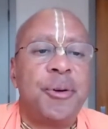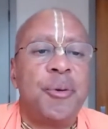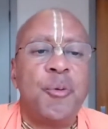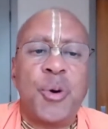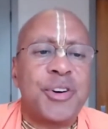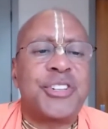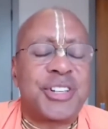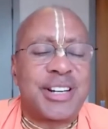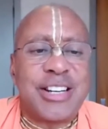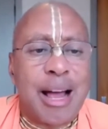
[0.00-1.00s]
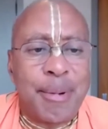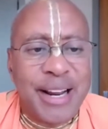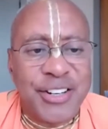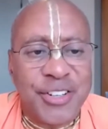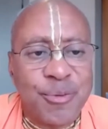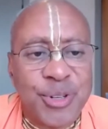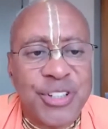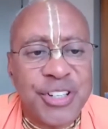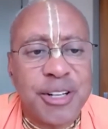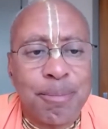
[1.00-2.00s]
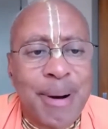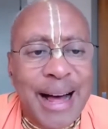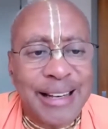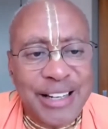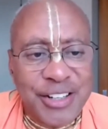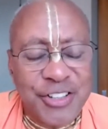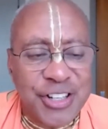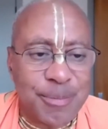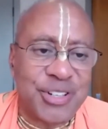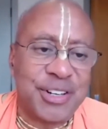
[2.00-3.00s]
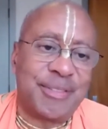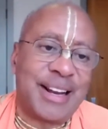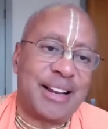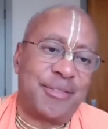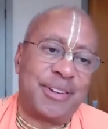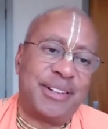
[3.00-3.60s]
worst contamination, which is the bodily conception of life.